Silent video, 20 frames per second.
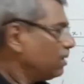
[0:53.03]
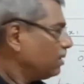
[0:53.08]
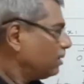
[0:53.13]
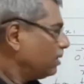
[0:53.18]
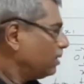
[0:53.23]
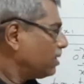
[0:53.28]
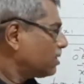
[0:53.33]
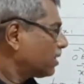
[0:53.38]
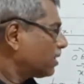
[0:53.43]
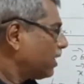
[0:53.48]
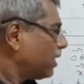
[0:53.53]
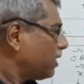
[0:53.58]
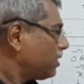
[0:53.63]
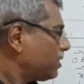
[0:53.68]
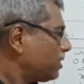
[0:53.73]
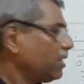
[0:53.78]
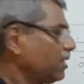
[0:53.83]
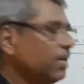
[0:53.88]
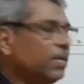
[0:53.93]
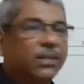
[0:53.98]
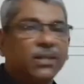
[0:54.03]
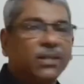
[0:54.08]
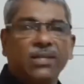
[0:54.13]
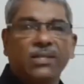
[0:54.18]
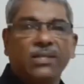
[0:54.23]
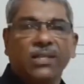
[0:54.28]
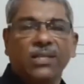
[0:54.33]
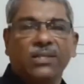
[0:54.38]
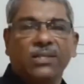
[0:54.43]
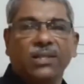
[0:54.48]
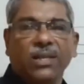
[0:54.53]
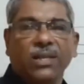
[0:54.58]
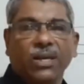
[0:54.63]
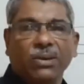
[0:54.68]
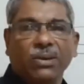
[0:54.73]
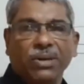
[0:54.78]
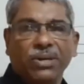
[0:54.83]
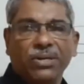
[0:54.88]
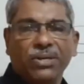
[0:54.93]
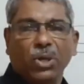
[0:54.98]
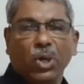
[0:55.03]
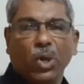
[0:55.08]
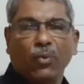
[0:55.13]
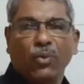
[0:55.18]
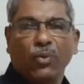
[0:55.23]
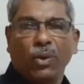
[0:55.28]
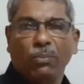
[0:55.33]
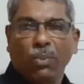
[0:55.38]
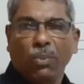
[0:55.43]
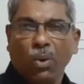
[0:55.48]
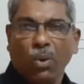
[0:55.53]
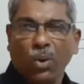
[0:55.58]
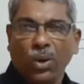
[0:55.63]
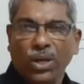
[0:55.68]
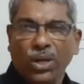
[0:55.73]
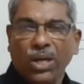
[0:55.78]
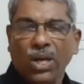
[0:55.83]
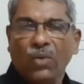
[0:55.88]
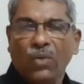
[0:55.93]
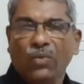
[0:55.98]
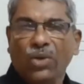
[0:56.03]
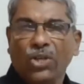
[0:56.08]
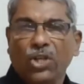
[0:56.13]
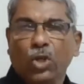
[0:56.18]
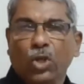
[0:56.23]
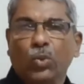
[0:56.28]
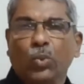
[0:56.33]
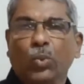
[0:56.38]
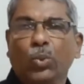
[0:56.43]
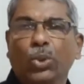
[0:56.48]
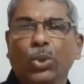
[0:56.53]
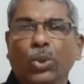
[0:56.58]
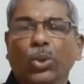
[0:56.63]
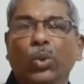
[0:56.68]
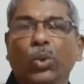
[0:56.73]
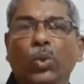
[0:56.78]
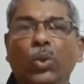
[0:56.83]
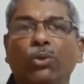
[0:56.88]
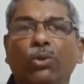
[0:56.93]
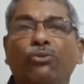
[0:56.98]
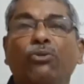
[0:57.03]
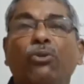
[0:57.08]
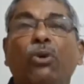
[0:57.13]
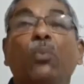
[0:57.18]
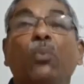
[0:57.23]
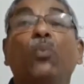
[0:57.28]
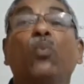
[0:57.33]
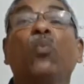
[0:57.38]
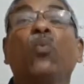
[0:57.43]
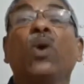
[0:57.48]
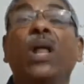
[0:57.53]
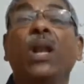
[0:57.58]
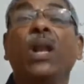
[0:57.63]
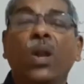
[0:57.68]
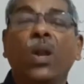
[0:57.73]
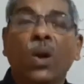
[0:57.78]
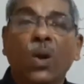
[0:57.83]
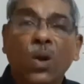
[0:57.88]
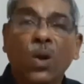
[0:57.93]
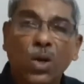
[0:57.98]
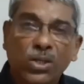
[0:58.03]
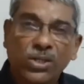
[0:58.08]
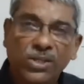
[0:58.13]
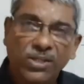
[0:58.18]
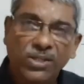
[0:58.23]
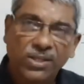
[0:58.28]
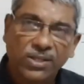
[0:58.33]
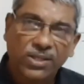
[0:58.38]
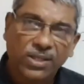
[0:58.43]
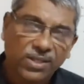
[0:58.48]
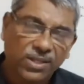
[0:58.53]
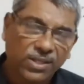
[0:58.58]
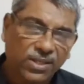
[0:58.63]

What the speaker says: In this case, this is the equation of a body which is with the uniform velocity.